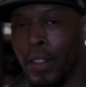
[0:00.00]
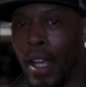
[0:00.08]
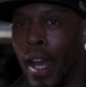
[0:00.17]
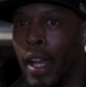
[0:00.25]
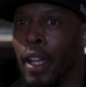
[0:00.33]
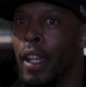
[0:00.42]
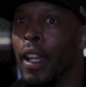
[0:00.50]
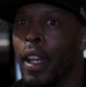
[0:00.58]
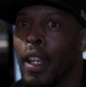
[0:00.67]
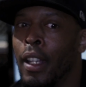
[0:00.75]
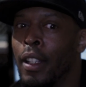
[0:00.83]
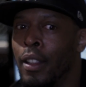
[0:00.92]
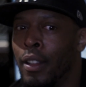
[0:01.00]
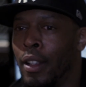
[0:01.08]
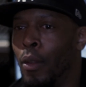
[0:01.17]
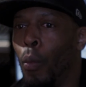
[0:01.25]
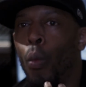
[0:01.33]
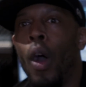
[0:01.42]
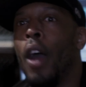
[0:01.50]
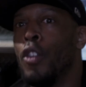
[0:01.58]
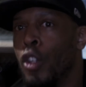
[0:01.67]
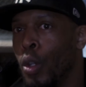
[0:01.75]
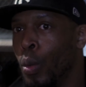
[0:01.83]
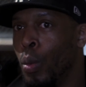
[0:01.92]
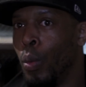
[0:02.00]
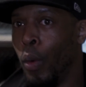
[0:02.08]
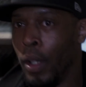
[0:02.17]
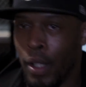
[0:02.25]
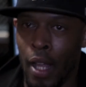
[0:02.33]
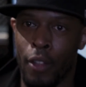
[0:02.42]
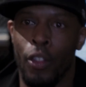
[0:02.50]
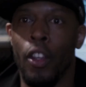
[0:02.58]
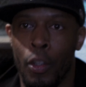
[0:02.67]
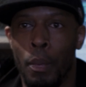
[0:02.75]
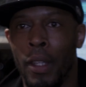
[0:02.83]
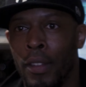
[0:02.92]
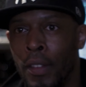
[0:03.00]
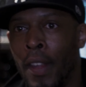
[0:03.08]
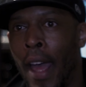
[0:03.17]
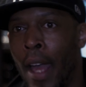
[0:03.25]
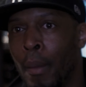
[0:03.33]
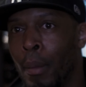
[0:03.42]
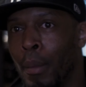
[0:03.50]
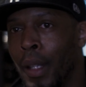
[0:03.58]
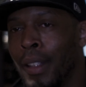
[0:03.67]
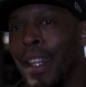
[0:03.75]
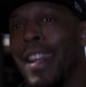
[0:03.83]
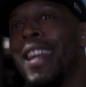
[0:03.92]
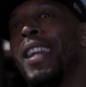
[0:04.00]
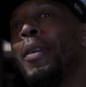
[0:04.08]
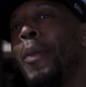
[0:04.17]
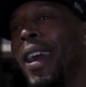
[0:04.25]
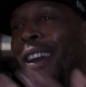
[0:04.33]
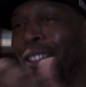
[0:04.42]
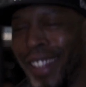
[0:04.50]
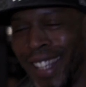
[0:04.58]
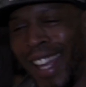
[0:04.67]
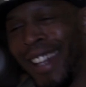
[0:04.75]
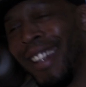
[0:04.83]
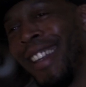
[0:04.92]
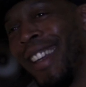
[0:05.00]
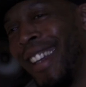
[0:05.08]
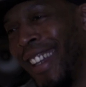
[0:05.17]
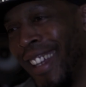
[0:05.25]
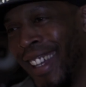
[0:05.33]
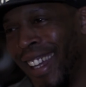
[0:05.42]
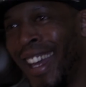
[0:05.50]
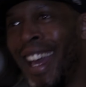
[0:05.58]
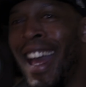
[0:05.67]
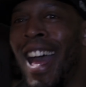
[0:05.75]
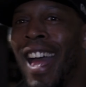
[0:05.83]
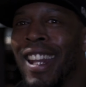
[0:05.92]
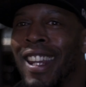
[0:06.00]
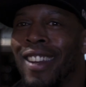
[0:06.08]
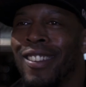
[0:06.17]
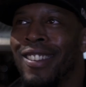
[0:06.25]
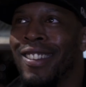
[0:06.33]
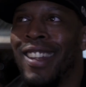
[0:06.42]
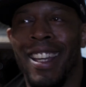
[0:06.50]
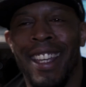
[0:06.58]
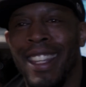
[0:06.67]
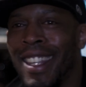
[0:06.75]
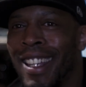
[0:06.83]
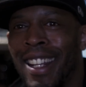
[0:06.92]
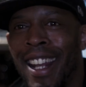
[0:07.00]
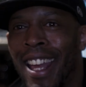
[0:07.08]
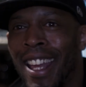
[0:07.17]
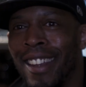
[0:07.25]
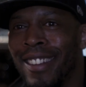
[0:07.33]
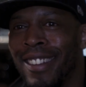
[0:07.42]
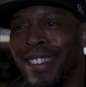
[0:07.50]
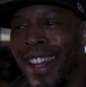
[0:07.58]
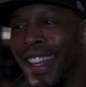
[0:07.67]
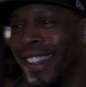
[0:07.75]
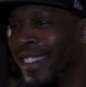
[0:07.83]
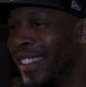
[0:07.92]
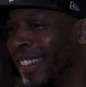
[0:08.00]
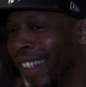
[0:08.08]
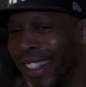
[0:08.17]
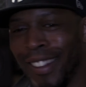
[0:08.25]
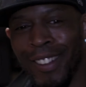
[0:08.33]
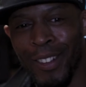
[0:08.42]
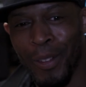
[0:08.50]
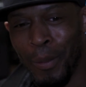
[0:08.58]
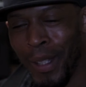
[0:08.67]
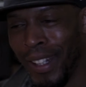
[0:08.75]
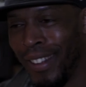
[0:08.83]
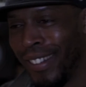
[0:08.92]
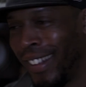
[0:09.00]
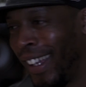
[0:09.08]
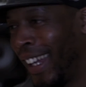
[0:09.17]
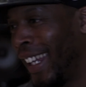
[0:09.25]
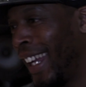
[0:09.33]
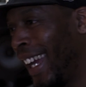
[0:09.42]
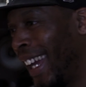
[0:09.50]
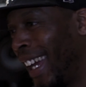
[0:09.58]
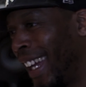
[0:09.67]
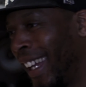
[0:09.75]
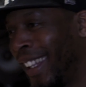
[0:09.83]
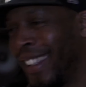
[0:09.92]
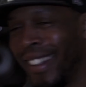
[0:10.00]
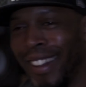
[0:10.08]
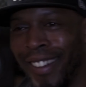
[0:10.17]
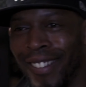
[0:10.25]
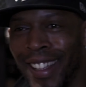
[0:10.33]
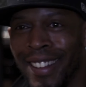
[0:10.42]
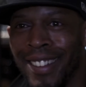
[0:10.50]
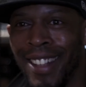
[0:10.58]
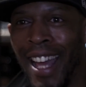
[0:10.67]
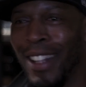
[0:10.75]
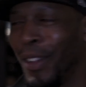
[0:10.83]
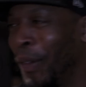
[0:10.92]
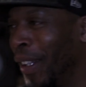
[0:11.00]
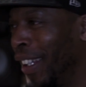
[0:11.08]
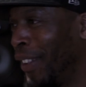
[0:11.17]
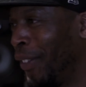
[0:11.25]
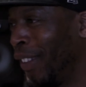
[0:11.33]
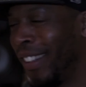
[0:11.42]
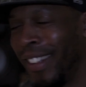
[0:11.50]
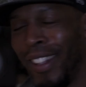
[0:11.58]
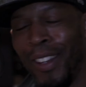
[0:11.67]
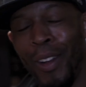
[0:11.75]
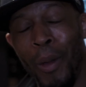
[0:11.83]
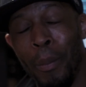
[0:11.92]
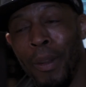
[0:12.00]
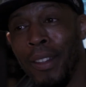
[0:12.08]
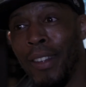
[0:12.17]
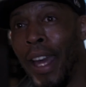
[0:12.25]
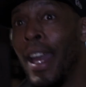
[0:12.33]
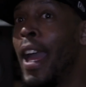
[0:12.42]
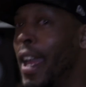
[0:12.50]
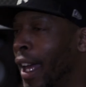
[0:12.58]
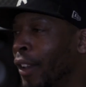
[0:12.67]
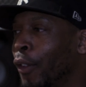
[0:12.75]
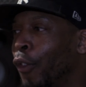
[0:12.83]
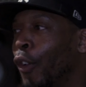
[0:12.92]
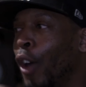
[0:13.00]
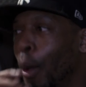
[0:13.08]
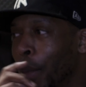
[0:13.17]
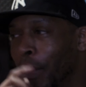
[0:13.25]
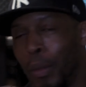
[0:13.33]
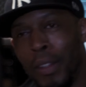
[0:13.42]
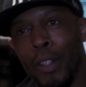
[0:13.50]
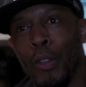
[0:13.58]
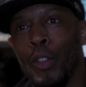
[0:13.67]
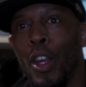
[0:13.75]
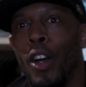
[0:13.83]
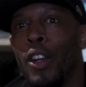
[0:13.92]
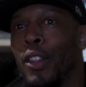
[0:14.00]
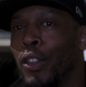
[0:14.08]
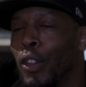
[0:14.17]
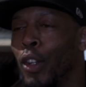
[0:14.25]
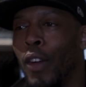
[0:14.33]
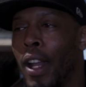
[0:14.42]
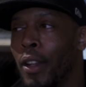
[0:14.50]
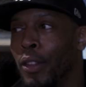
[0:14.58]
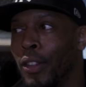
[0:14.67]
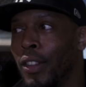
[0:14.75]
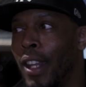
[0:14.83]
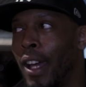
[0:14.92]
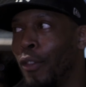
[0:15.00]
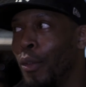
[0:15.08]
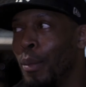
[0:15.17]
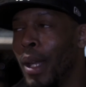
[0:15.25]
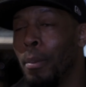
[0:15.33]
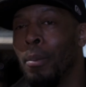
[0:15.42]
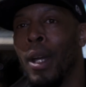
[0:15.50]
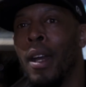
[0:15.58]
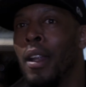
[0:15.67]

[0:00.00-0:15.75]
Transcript: this guy what I knew in that short space of time, then he went off to Kenya, and then it was just like a year later, it's just like, you just see on social media, it's like, yeah, you know what I mean? It's like doing these things in the club, and it's like, he hasn't forgot me, he's still talking stuff, and it's just like, for me, I'm